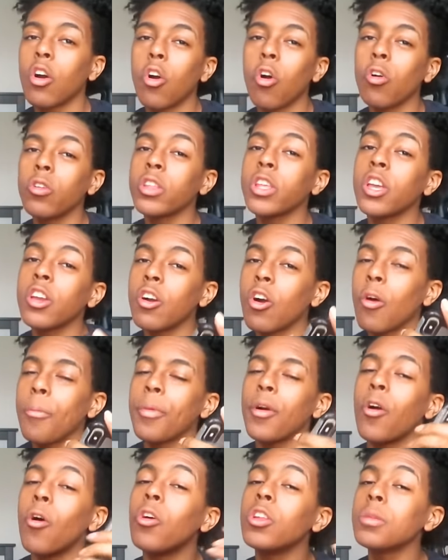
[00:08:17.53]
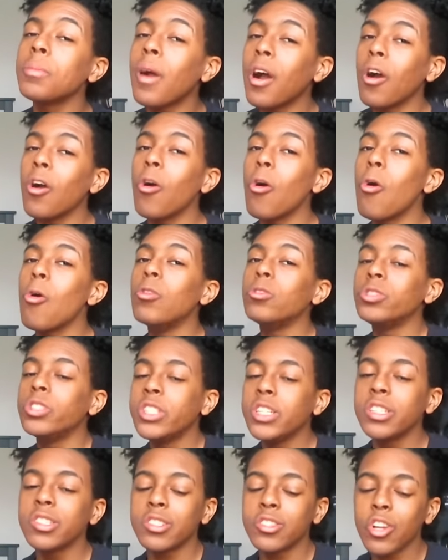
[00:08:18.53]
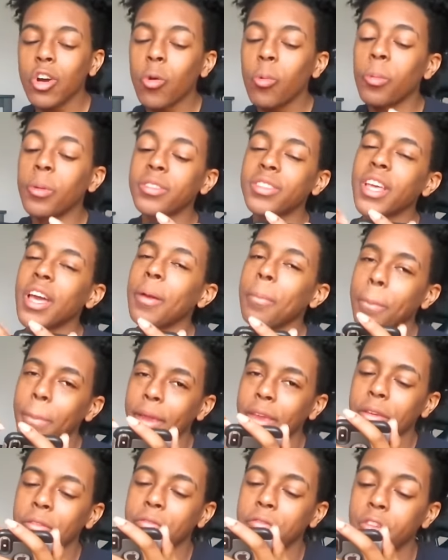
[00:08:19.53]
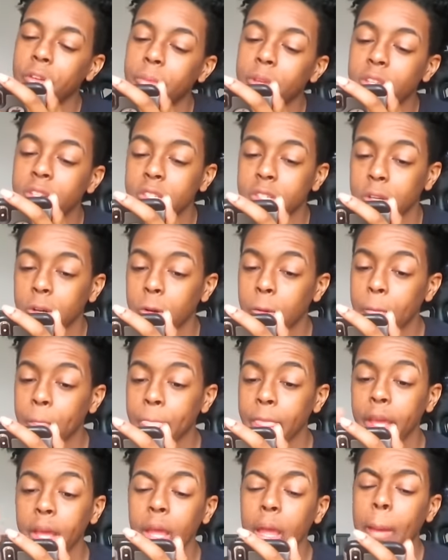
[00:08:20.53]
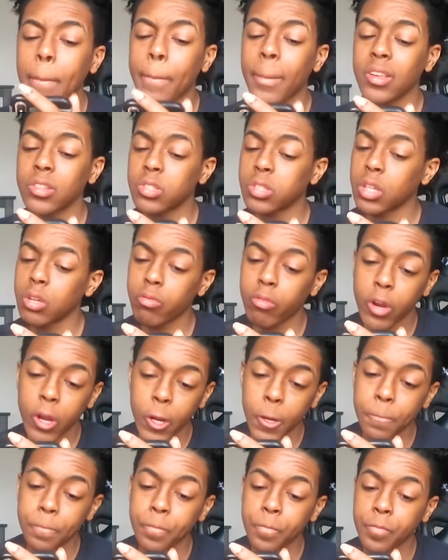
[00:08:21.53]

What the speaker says: Only my OGs know what that means, you feel me? So basically, right,